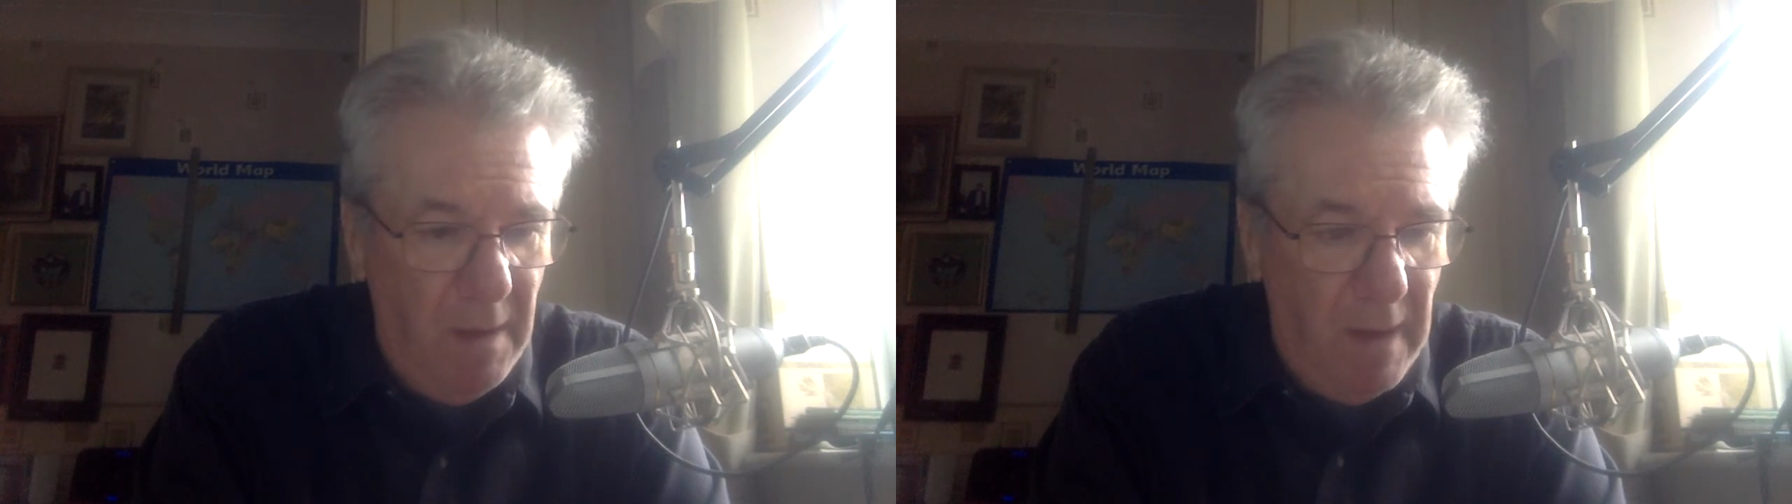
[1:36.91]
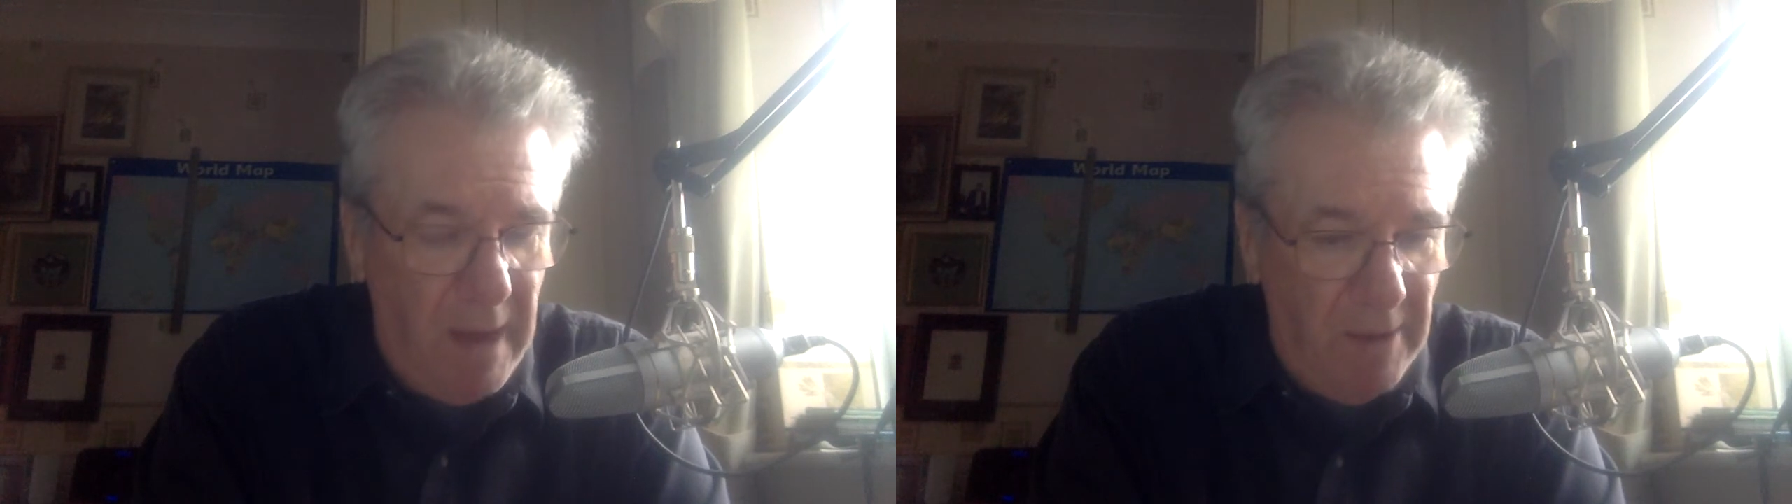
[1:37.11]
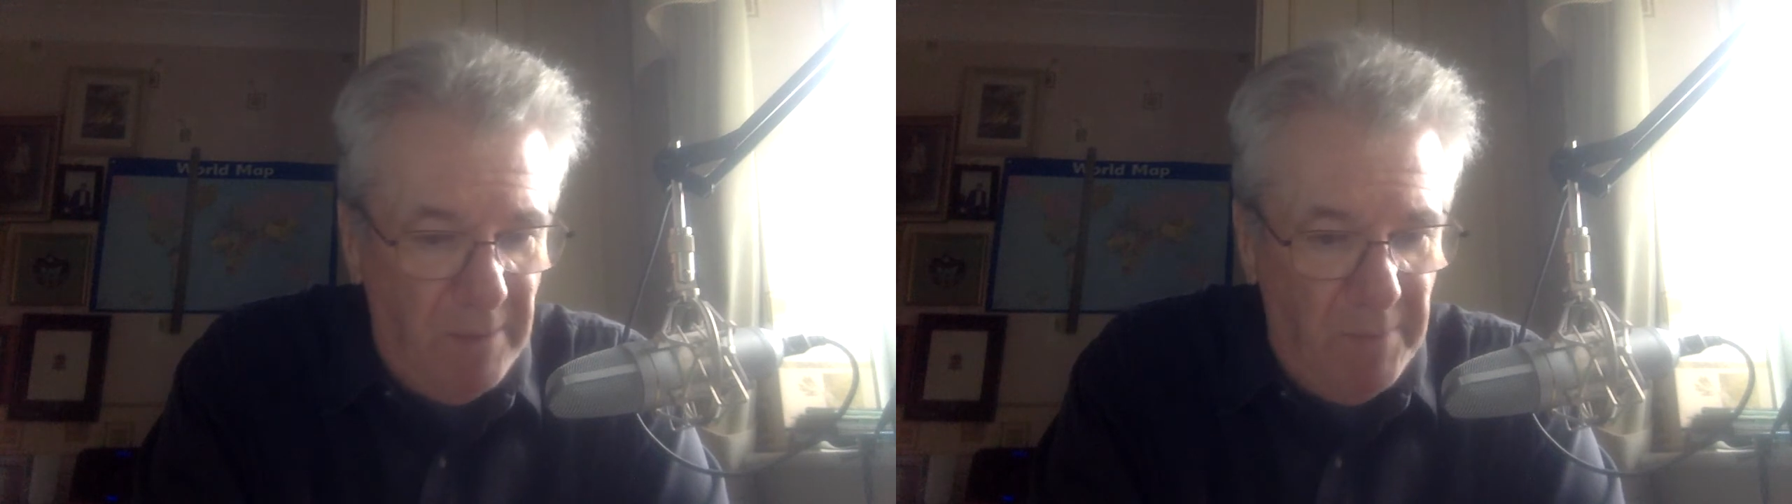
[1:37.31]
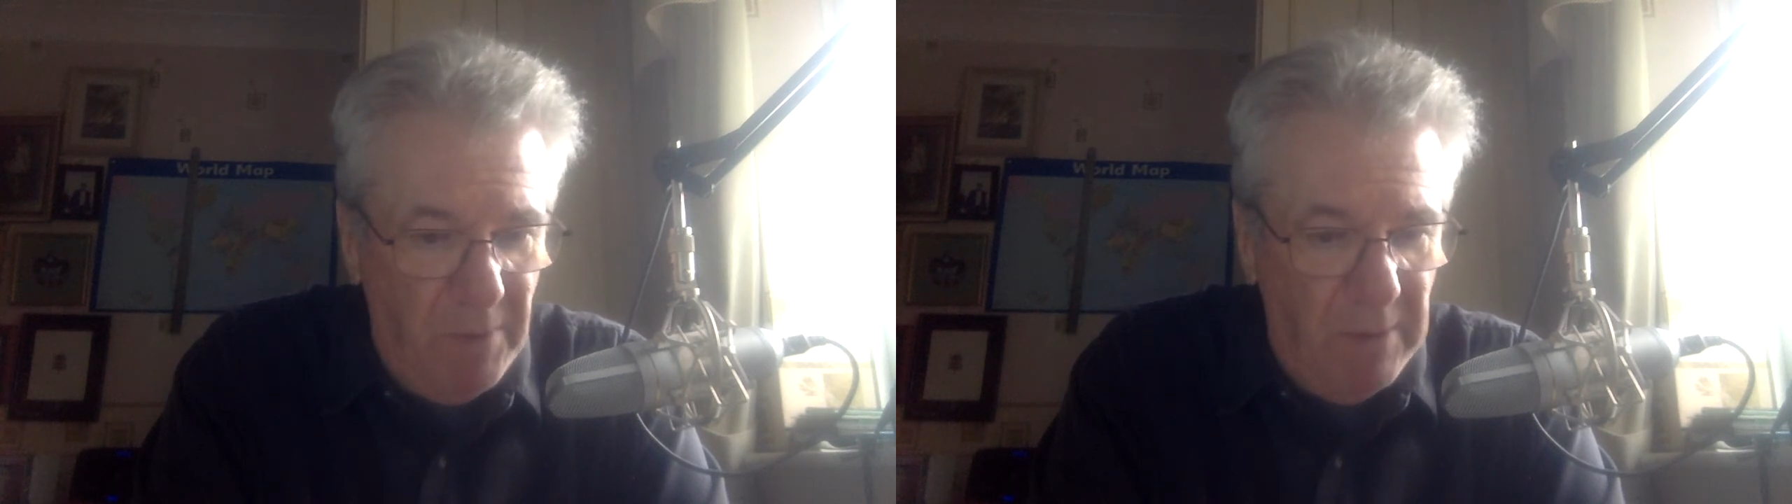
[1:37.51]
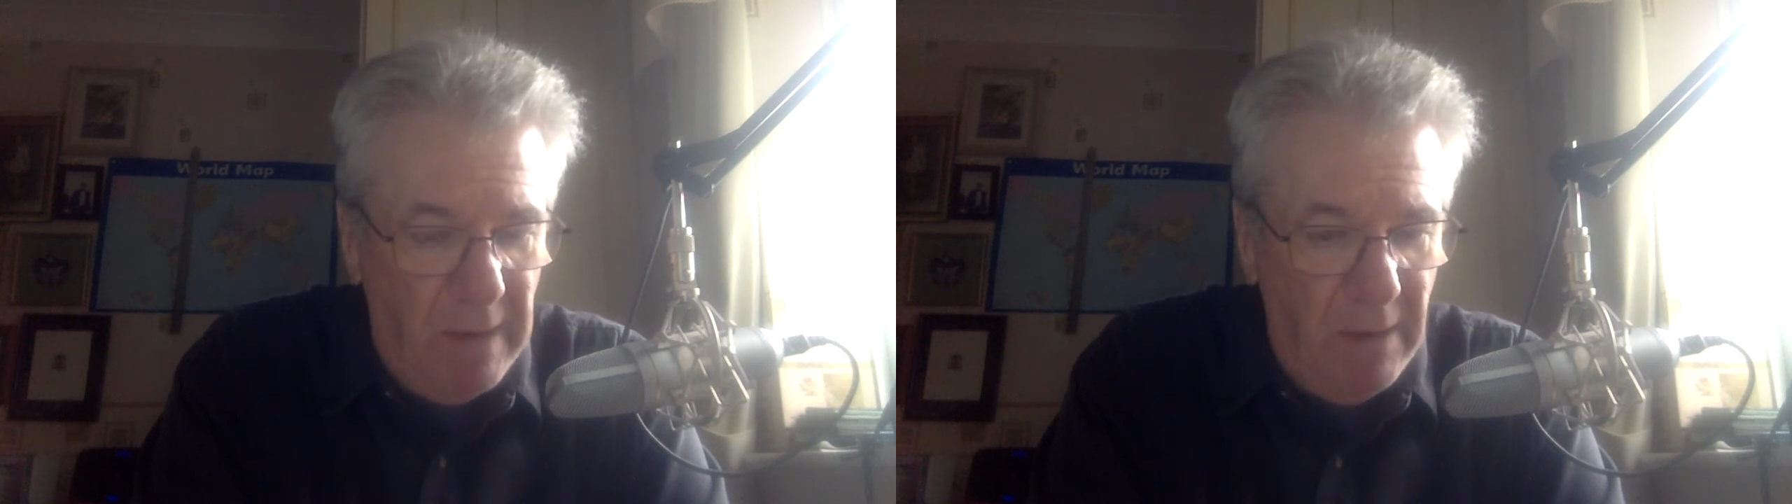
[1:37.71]
how the
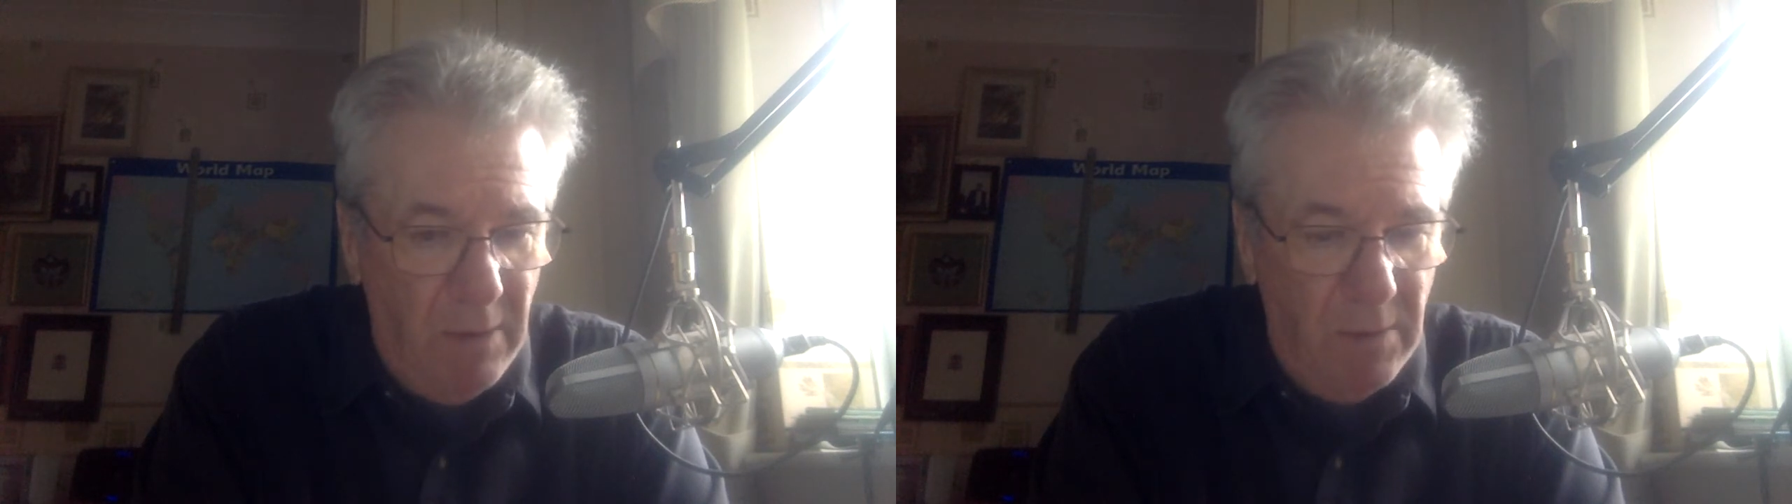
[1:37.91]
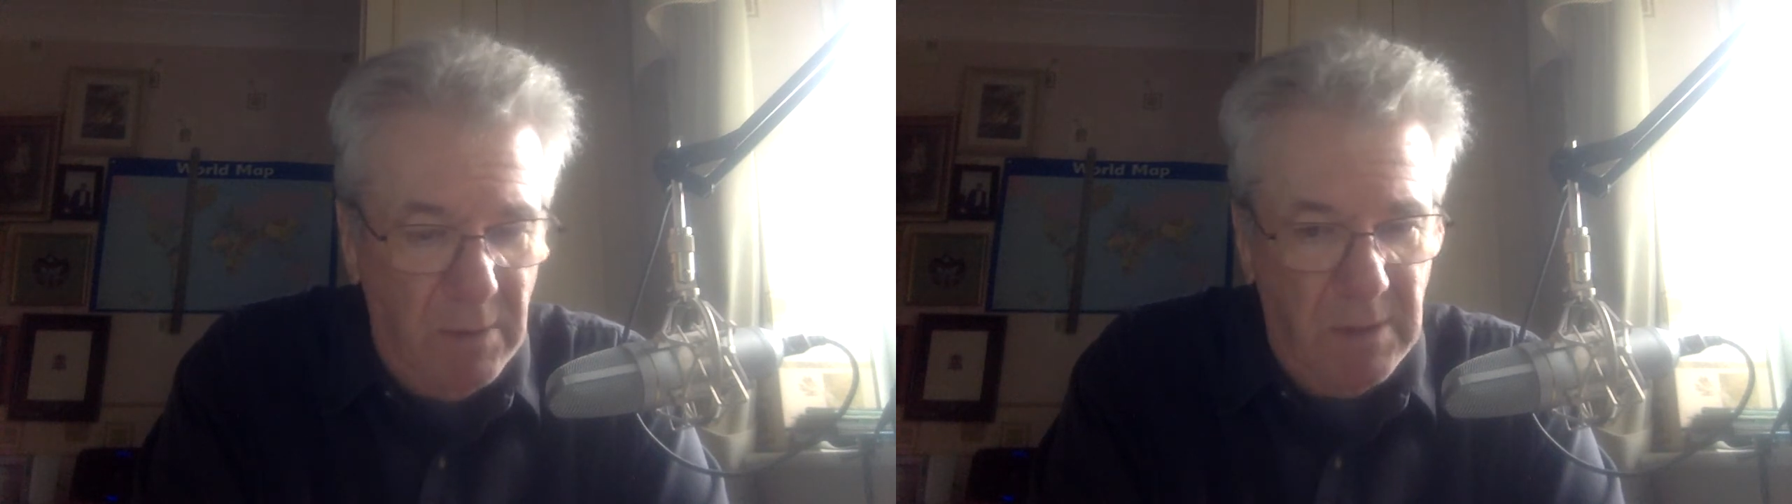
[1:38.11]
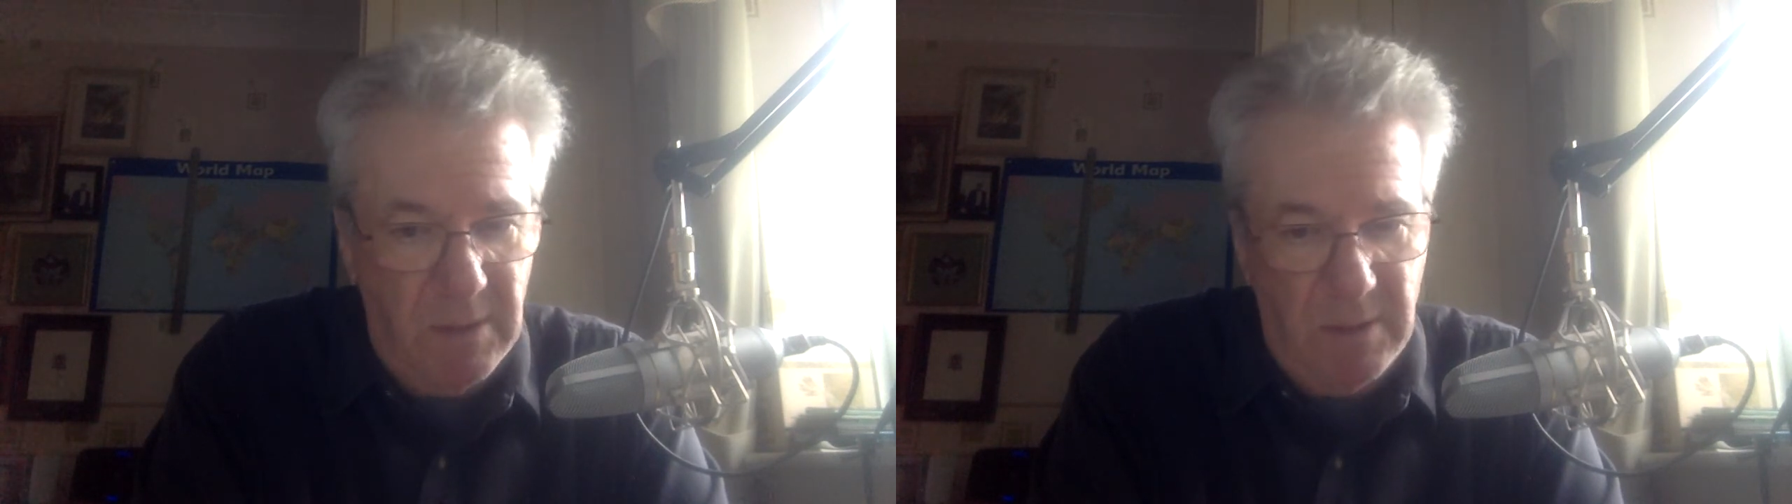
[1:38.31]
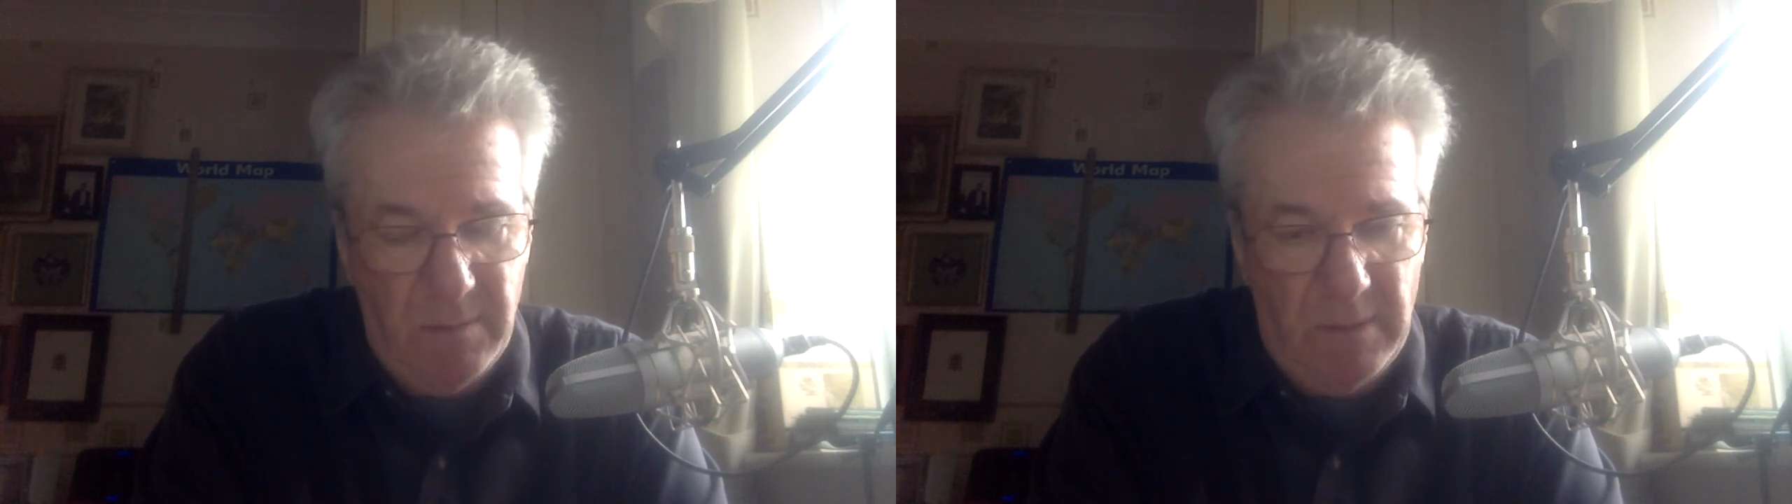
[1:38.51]
building looks,